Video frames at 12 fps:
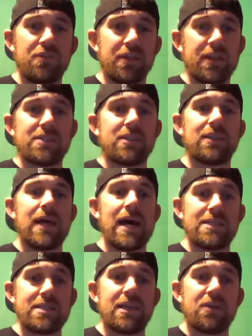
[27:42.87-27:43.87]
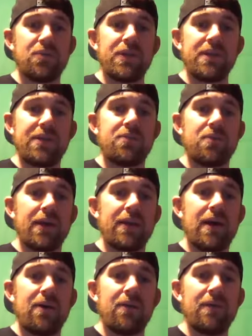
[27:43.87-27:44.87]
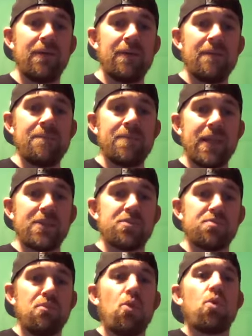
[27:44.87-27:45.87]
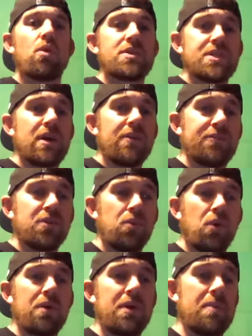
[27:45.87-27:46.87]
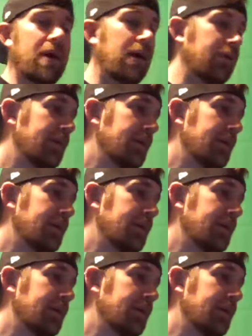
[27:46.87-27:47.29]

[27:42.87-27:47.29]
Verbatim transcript: Like, that's the last thing we need right now, is more stuff to worry about.